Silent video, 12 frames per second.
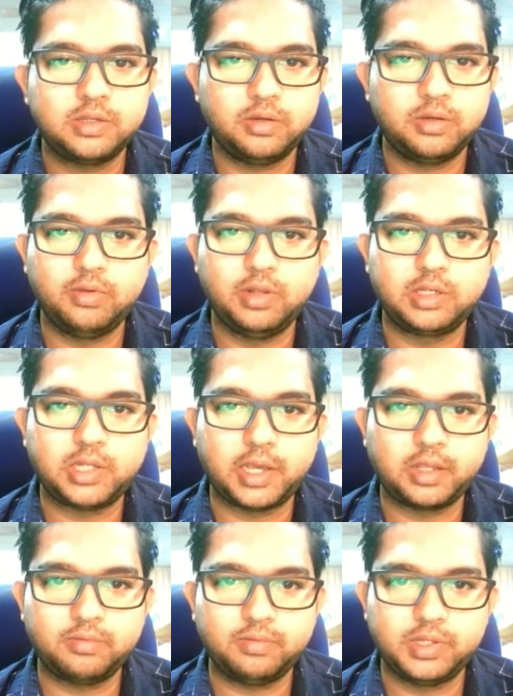we'll
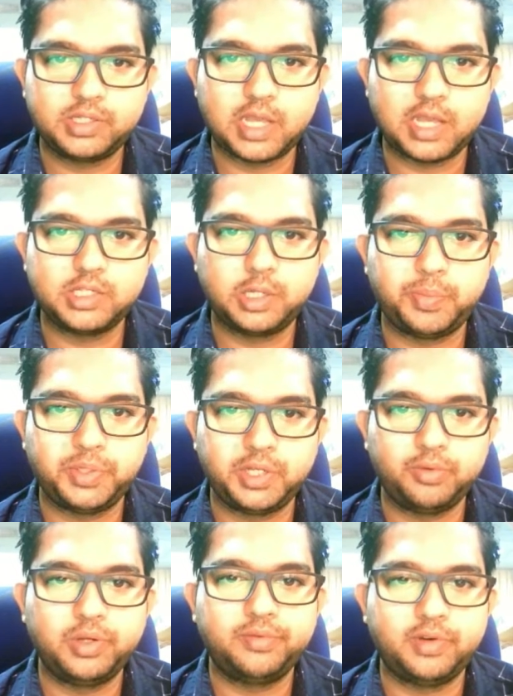take this as a repeating
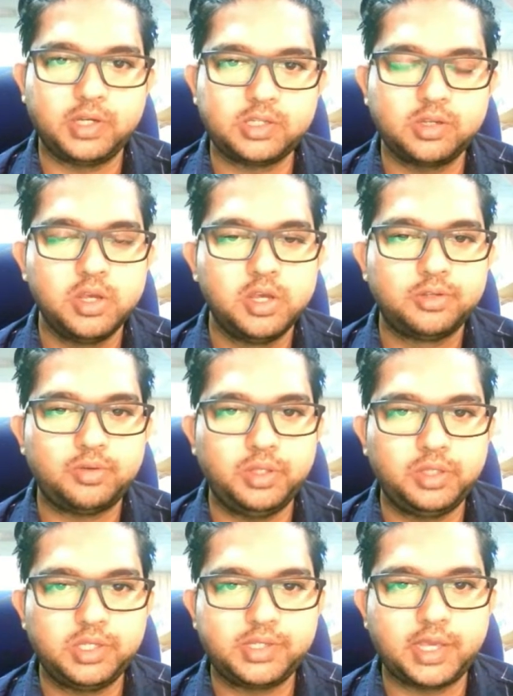unit first. So in
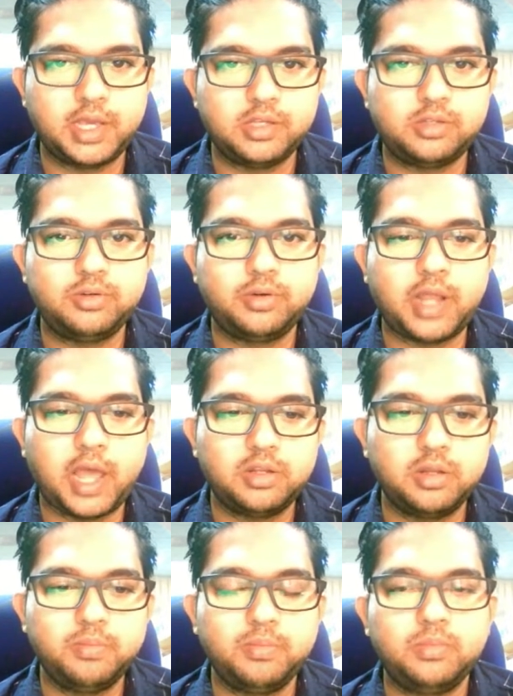this case your
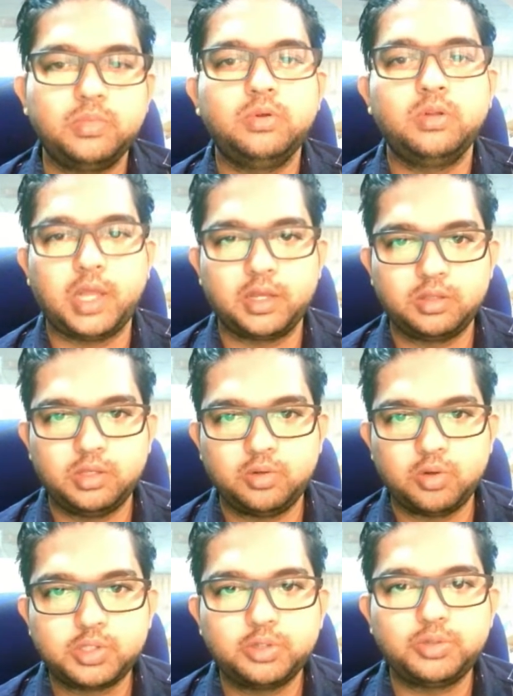atom, like the
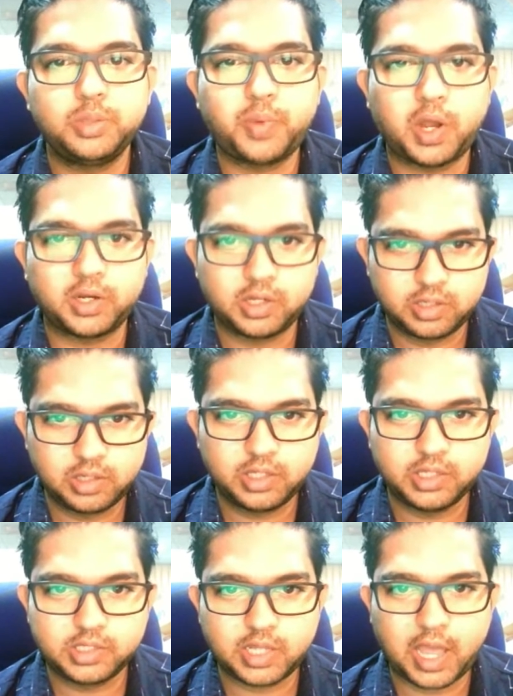constituent particle,
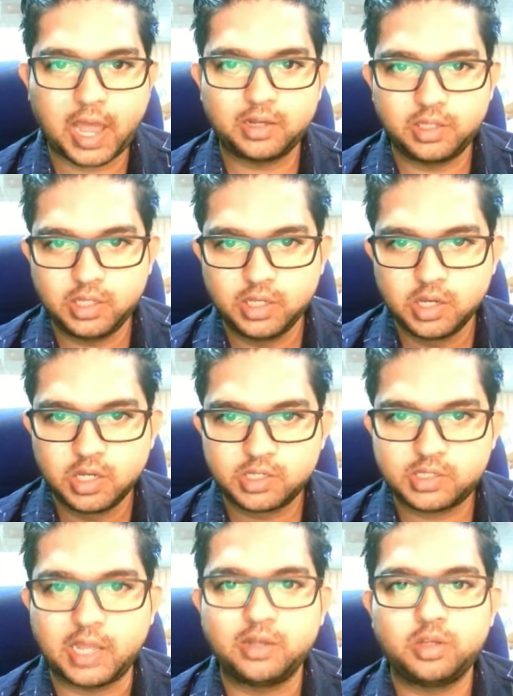is at the
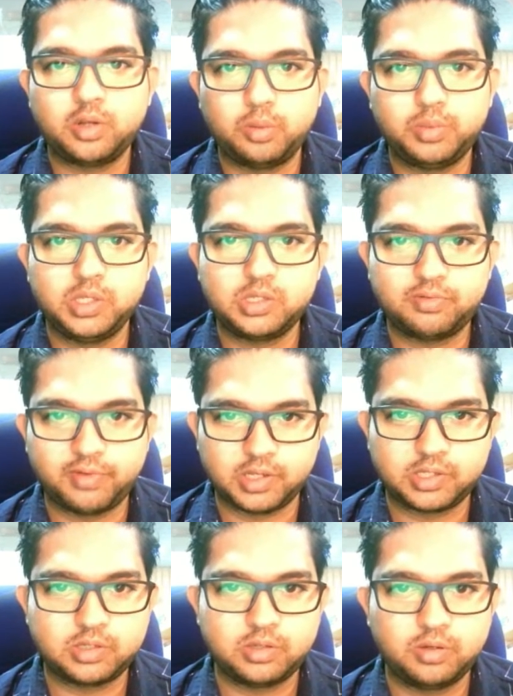center of this
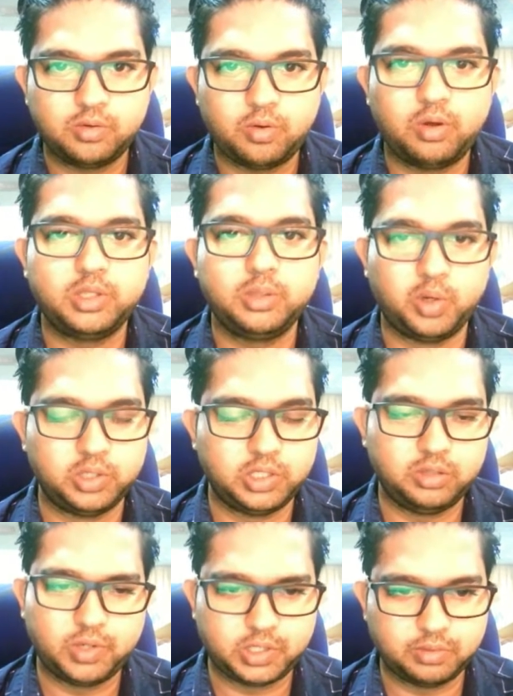face or the body,
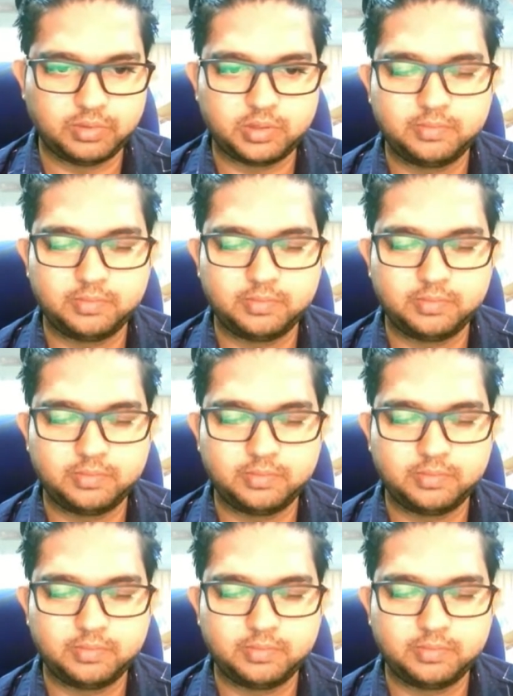whatever.